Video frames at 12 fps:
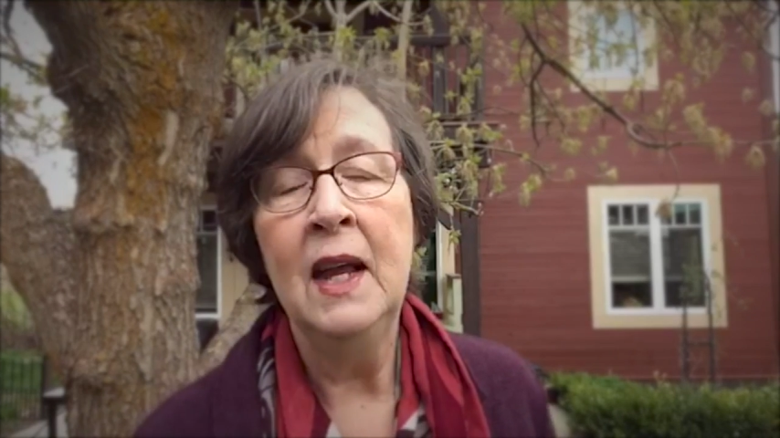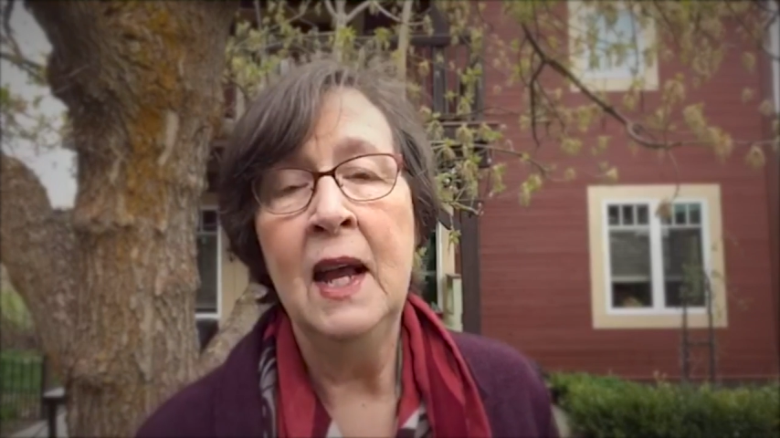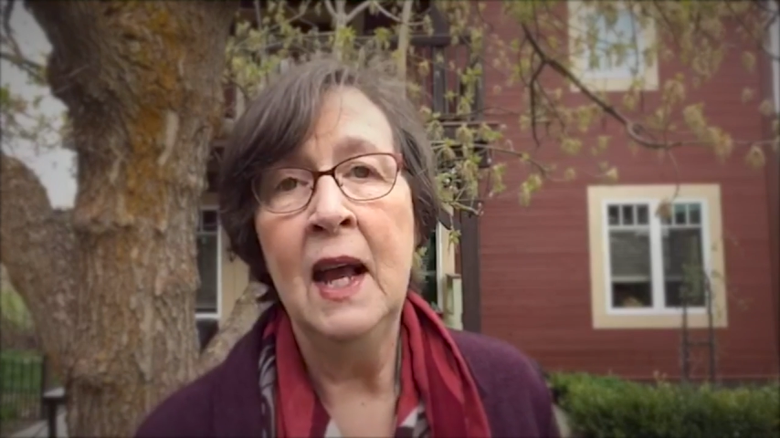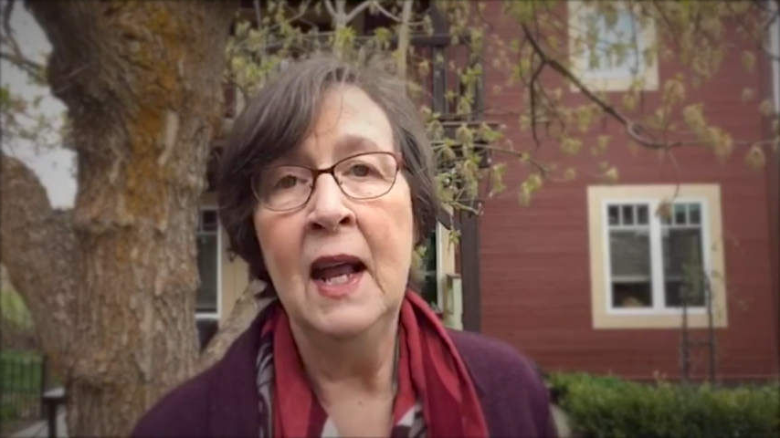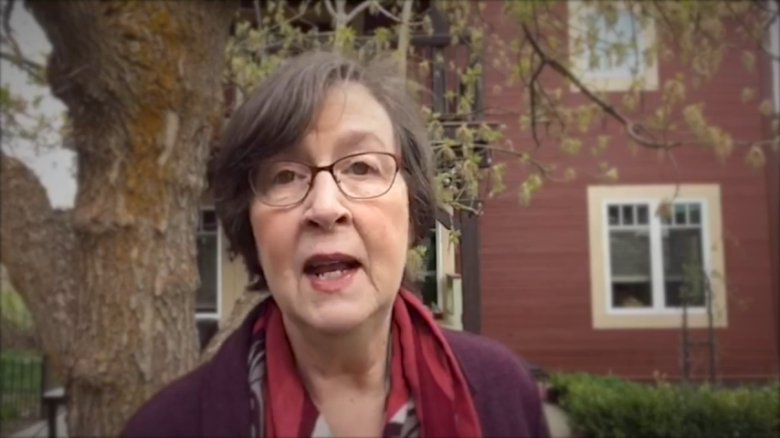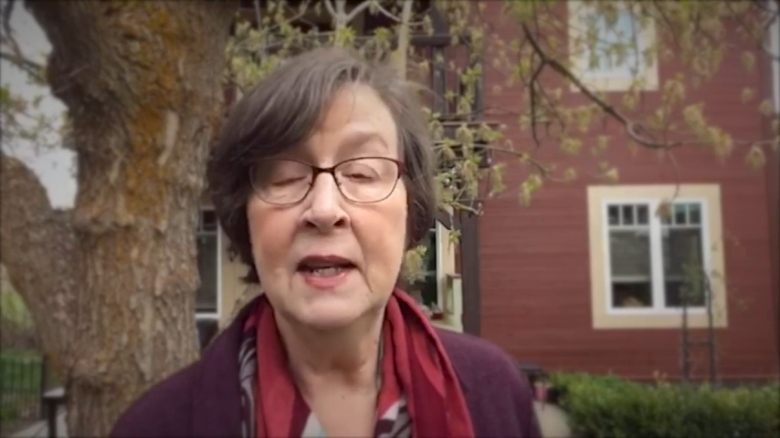
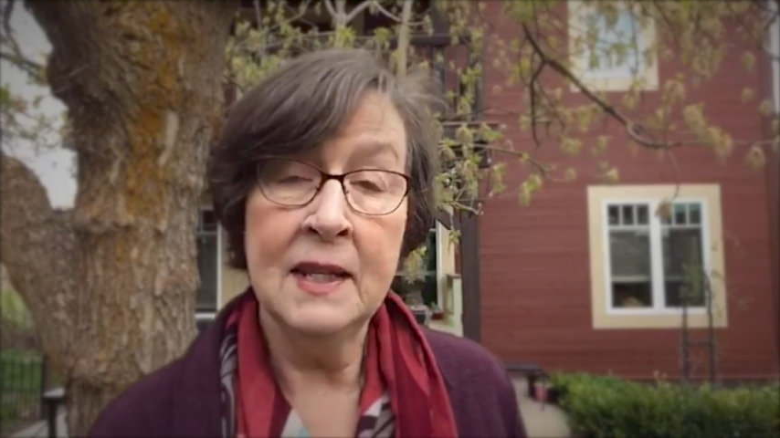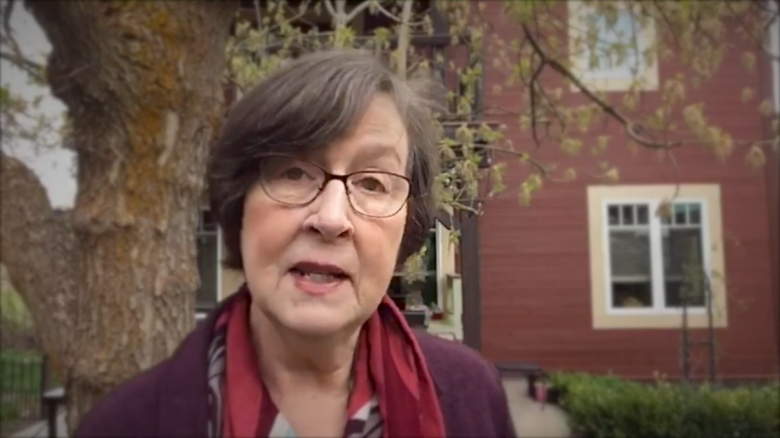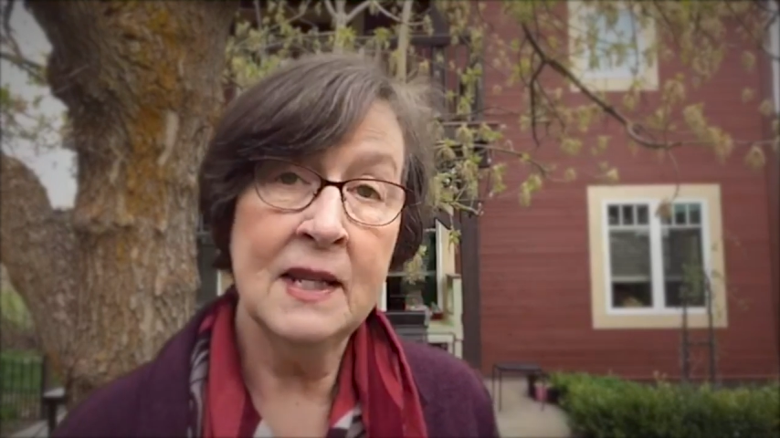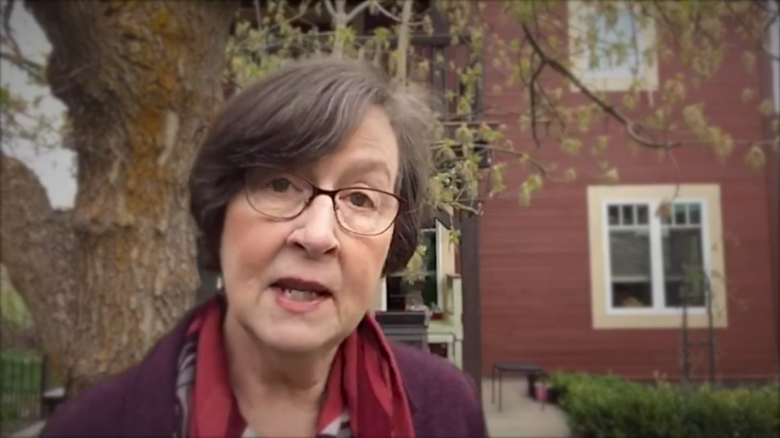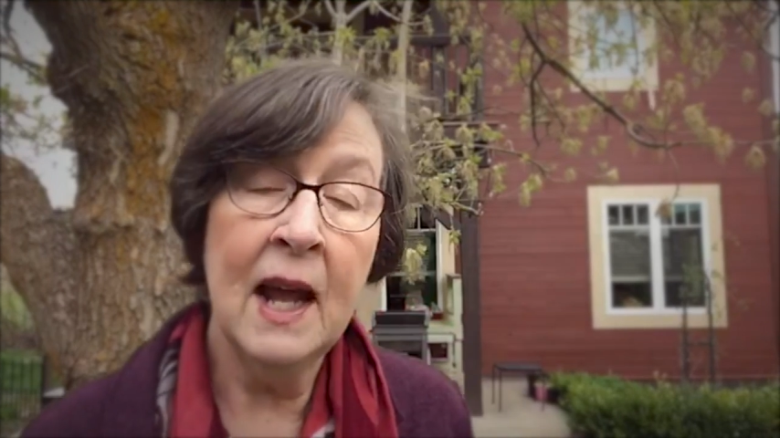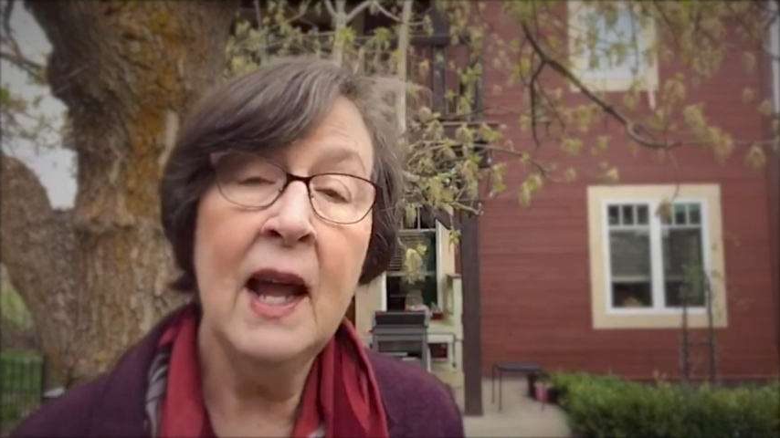And
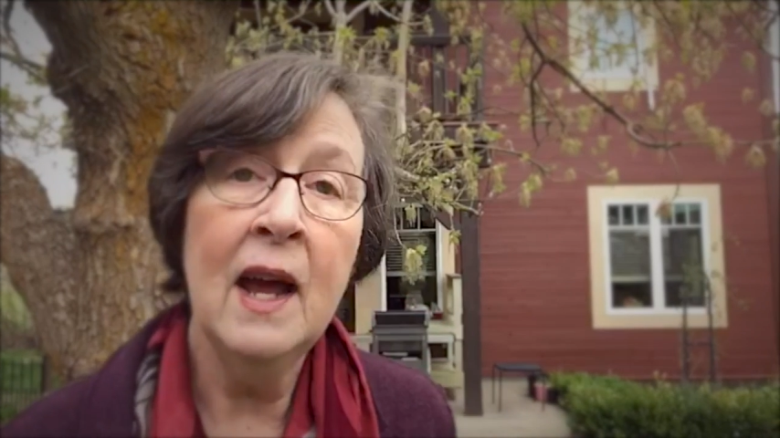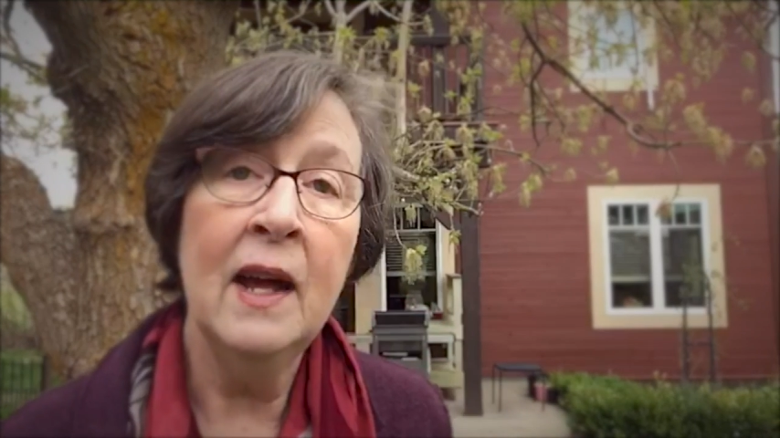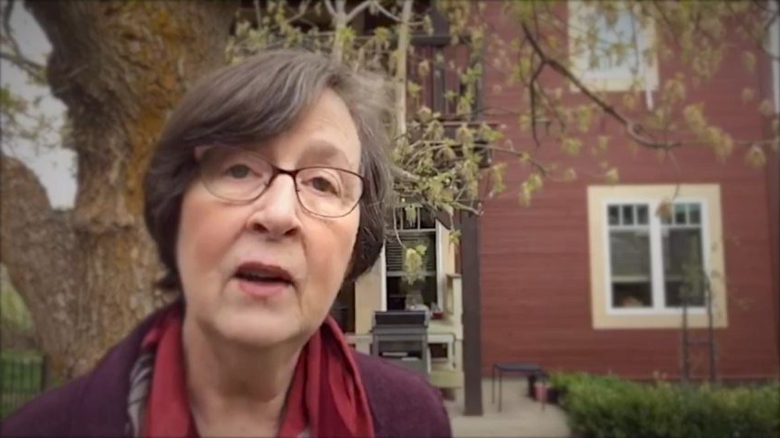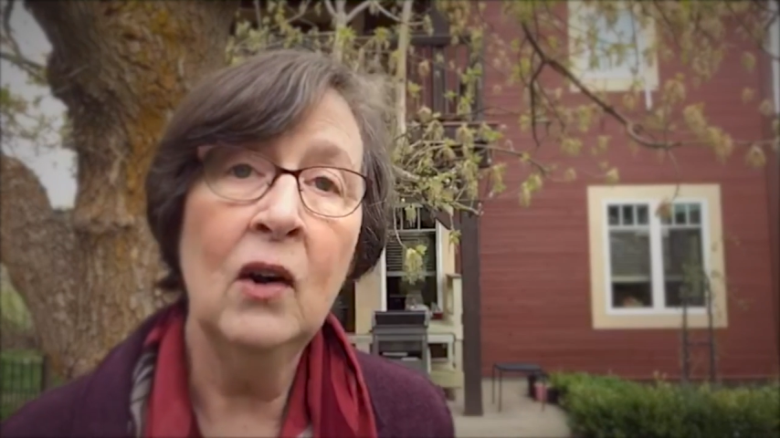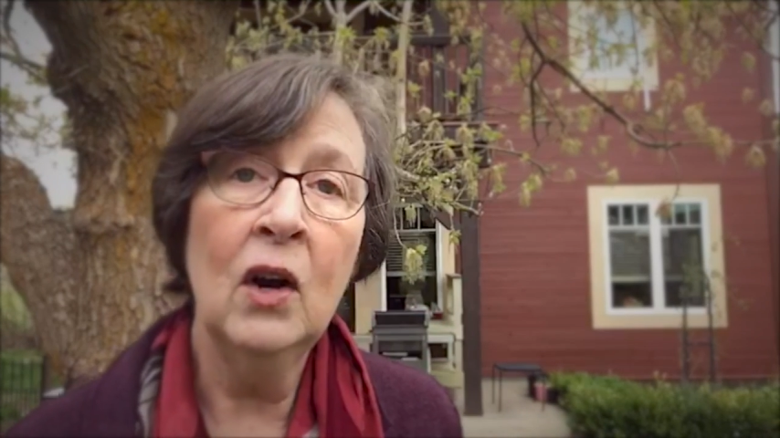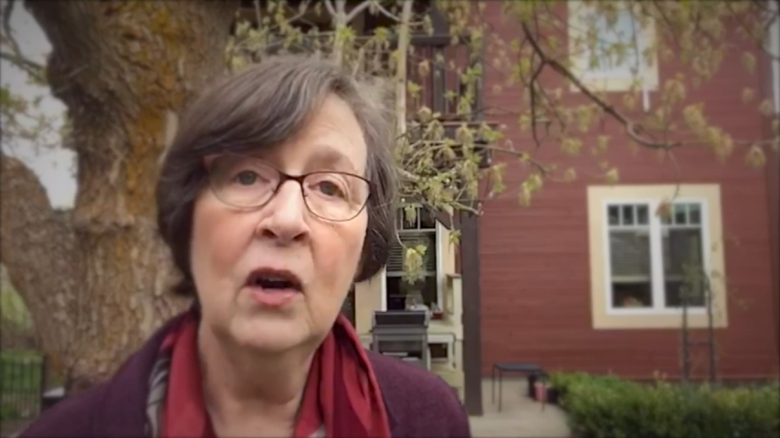today I
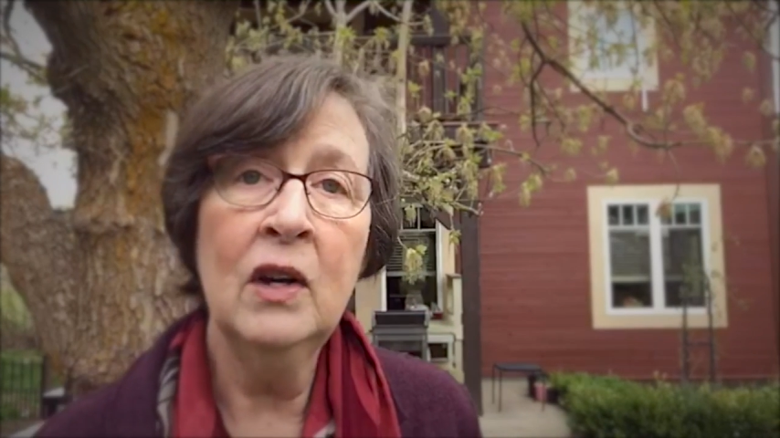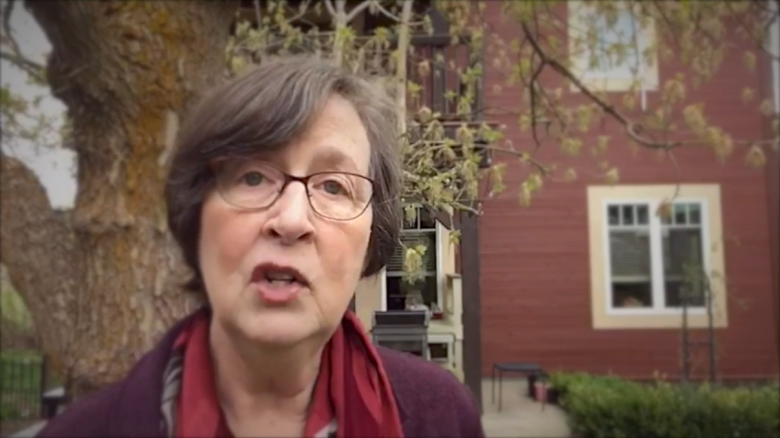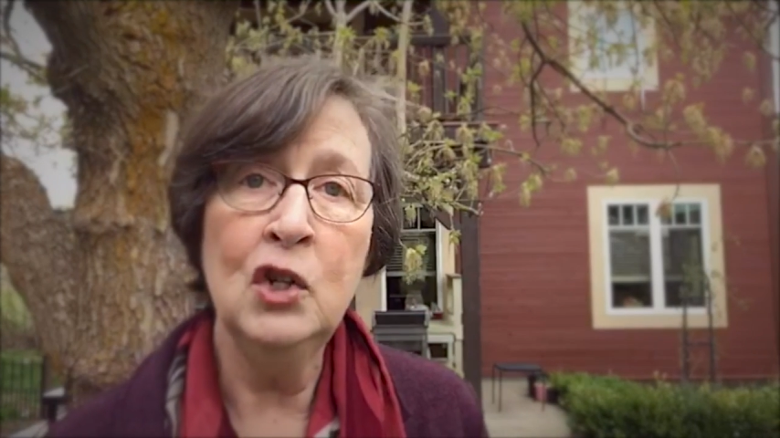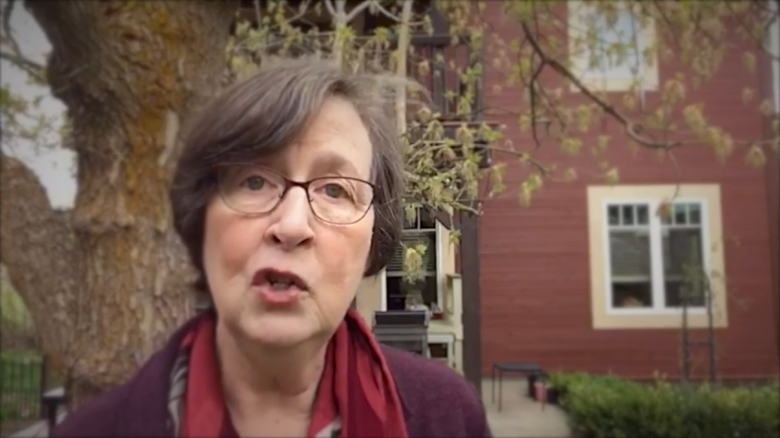encourage